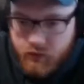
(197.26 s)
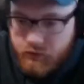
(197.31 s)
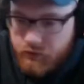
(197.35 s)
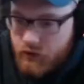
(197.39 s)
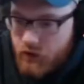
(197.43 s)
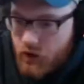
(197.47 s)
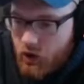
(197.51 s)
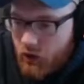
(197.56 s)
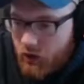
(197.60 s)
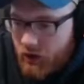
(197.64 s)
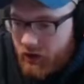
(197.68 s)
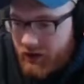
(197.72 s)
have
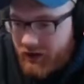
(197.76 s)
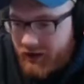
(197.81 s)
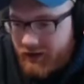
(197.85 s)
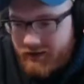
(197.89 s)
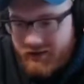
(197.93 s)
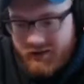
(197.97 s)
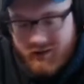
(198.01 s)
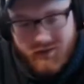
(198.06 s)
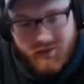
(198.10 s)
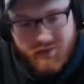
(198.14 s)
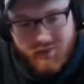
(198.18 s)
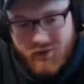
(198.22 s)
no
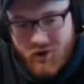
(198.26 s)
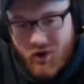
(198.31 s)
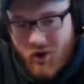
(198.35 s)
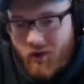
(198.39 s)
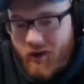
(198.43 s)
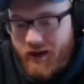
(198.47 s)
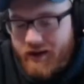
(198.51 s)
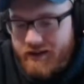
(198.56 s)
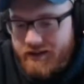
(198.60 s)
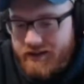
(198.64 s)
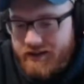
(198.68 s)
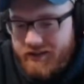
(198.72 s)

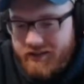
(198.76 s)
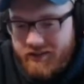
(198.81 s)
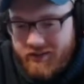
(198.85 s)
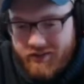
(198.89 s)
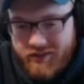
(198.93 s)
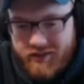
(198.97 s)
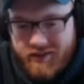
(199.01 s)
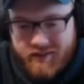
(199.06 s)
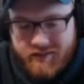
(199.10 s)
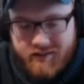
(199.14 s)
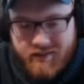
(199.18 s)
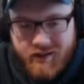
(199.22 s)
idea the
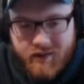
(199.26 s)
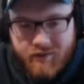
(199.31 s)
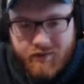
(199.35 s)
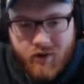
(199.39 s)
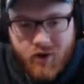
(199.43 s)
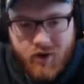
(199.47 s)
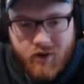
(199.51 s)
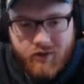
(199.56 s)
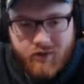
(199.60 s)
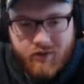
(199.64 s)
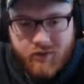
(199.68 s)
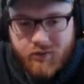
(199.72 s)
things I've
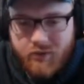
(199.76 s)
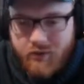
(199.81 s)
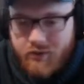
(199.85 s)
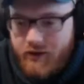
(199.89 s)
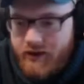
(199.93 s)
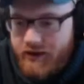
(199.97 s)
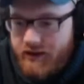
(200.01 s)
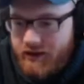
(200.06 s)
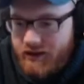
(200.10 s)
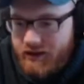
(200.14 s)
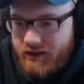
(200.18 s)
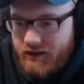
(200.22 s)
gone through
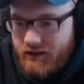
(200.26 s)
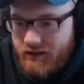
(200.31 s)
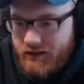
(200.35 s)
already.